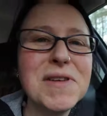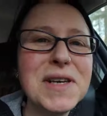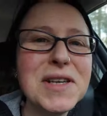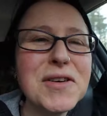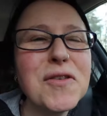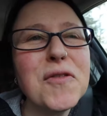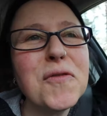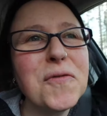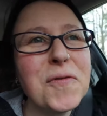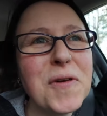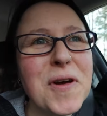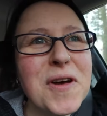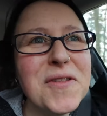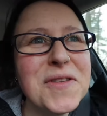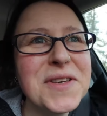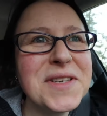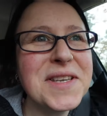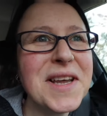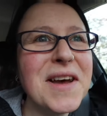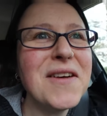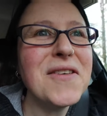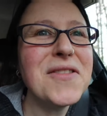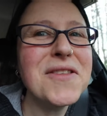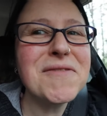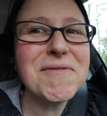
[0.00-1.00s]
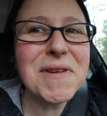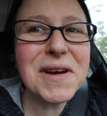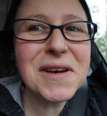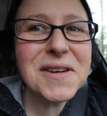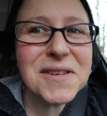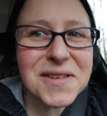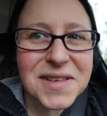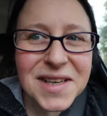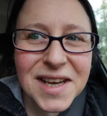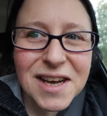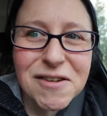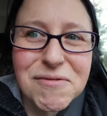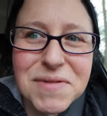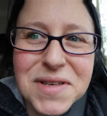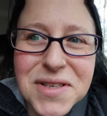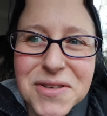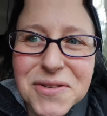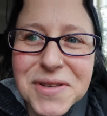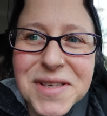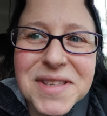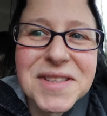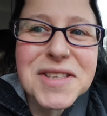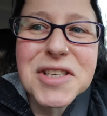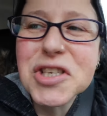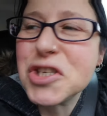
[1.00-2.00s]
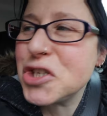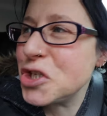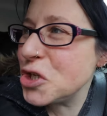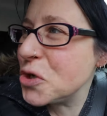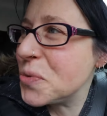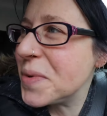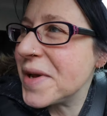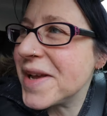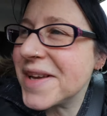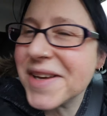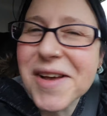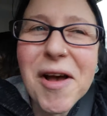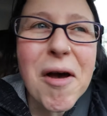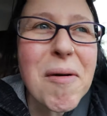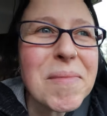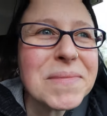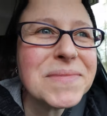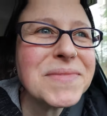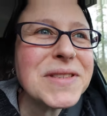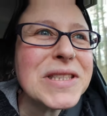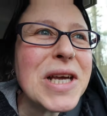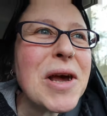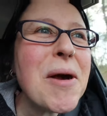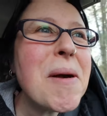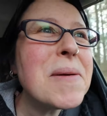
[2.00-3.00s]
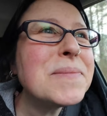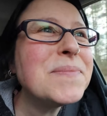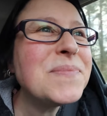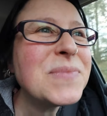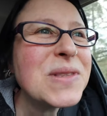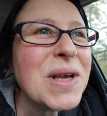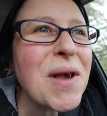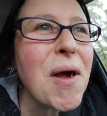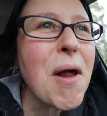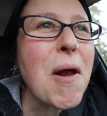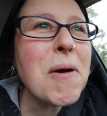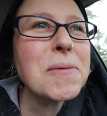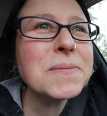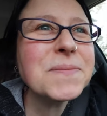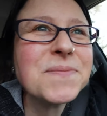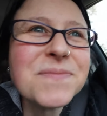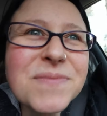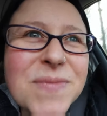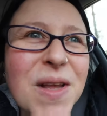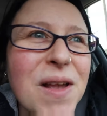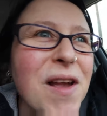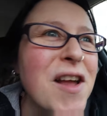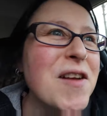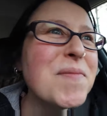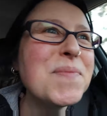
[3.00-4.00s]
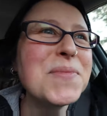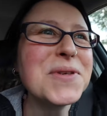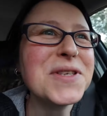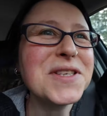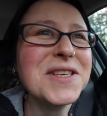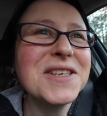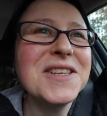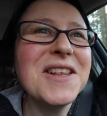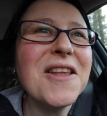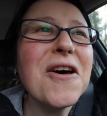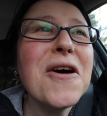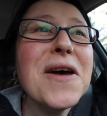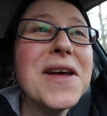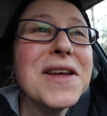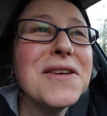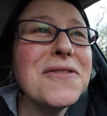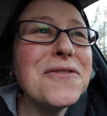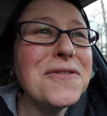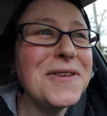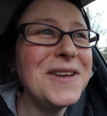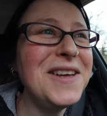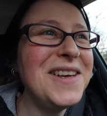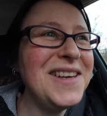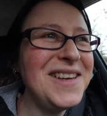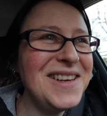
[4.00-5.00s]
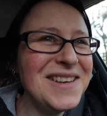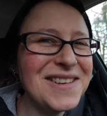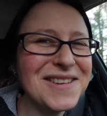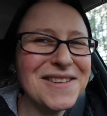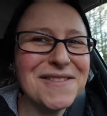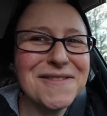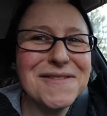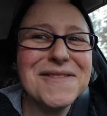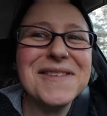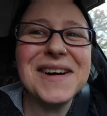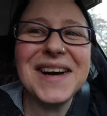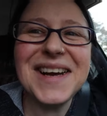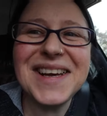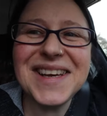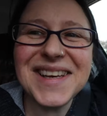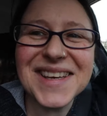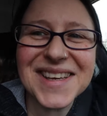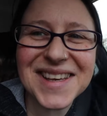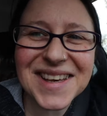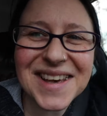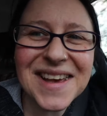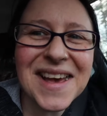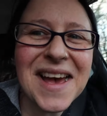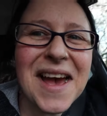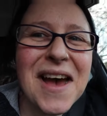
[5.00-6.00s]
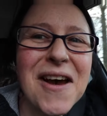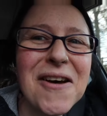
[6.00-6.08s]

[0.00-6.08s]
We're a little further down the road now, resorting to chewing gum to, you know, keep us lively and awake.